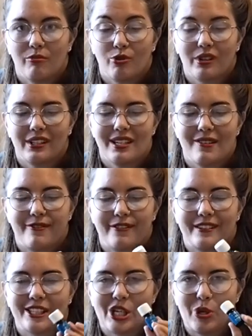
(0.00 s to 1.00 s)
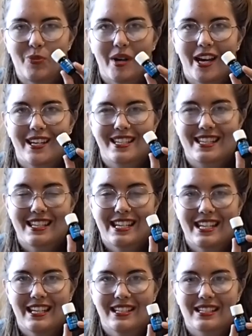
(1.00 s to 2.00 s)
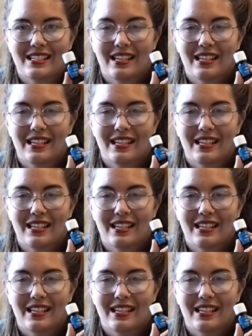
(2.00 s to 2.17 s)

relief you might need.